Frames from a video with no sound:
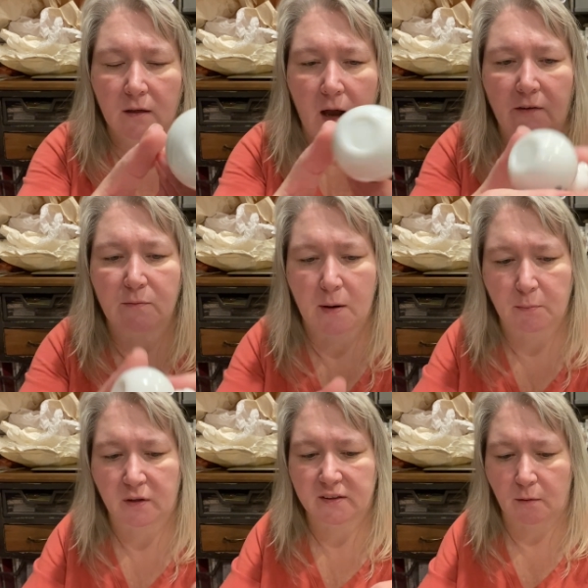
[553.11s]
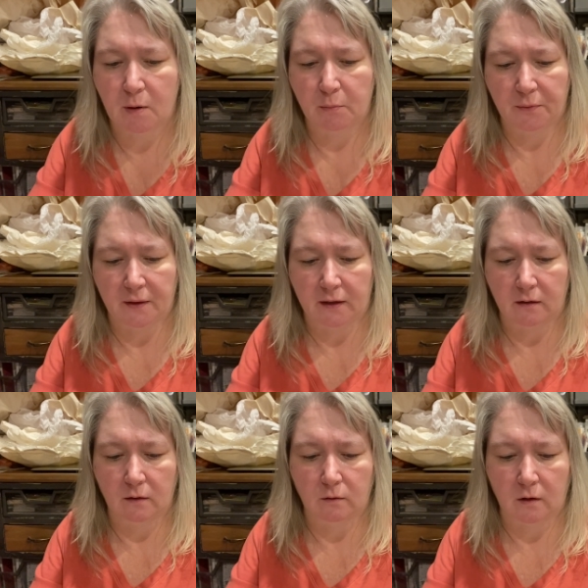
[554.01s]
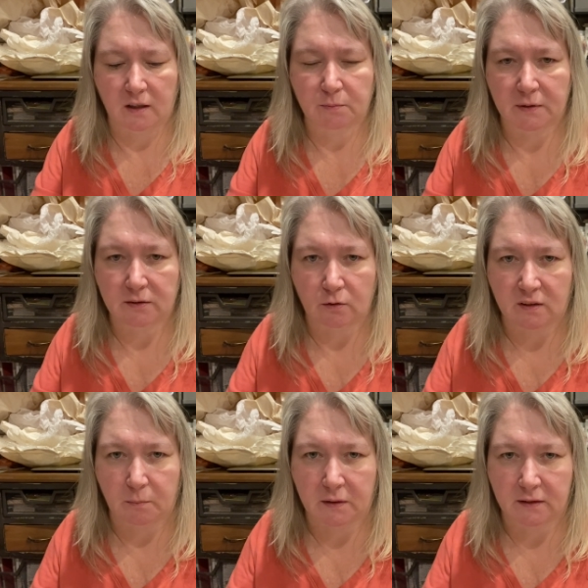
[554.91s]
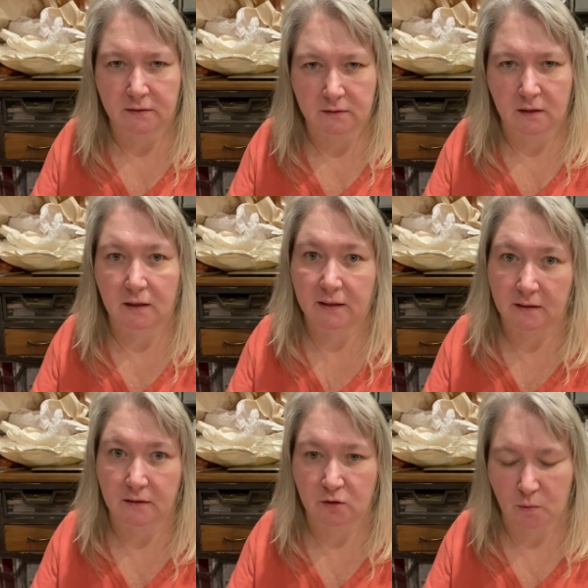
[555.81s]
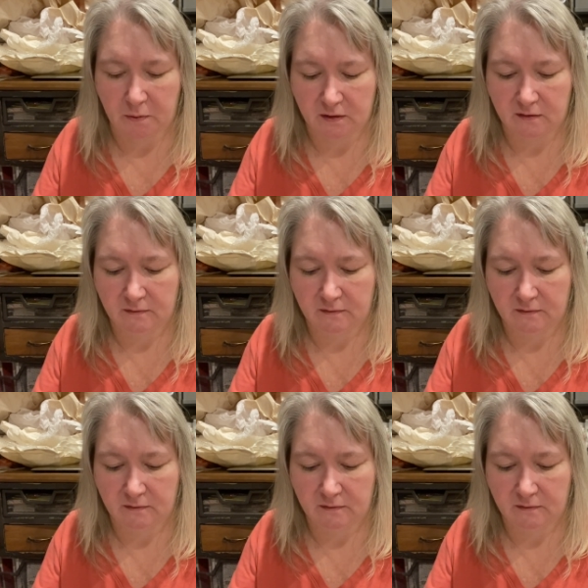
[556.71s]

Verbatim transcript: I remember because I remember thinking, oh gosh, please don't tell me this is. And it does open.